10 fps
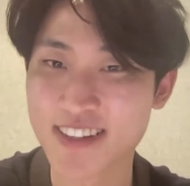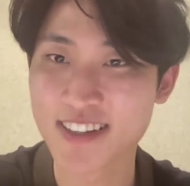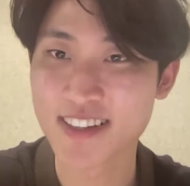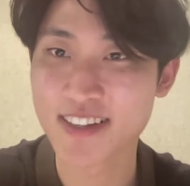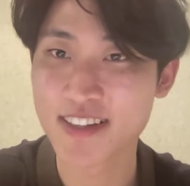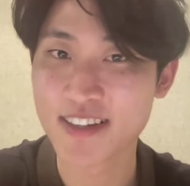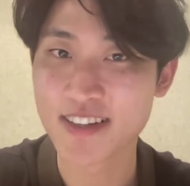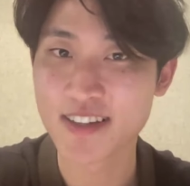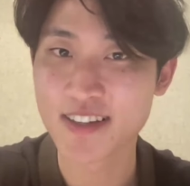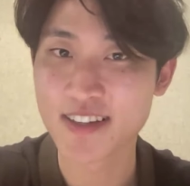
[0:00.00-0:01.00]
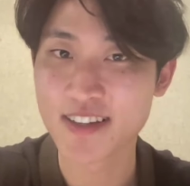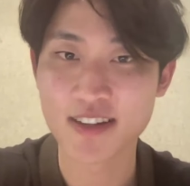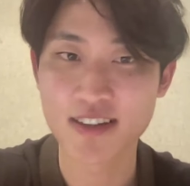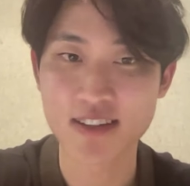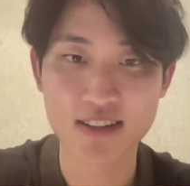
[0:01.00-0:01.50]

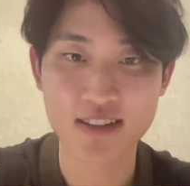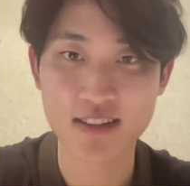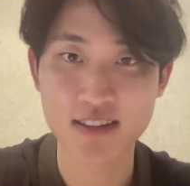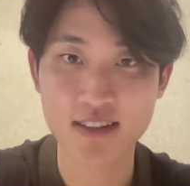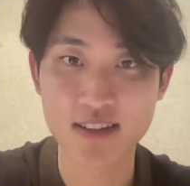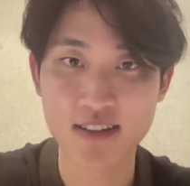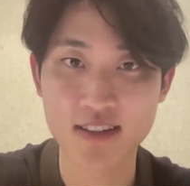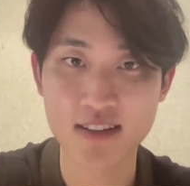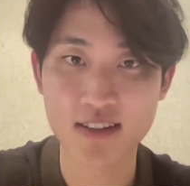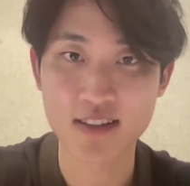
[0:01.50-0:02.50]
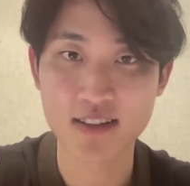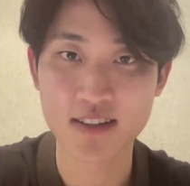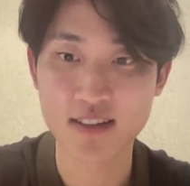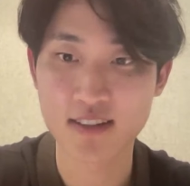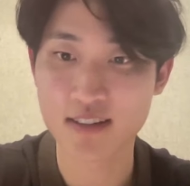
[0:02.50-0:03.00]

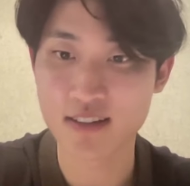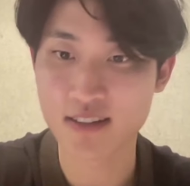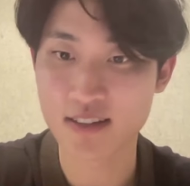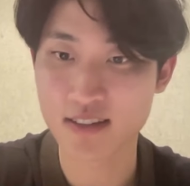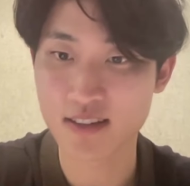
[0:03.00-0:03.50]
No one is speaking in this clip.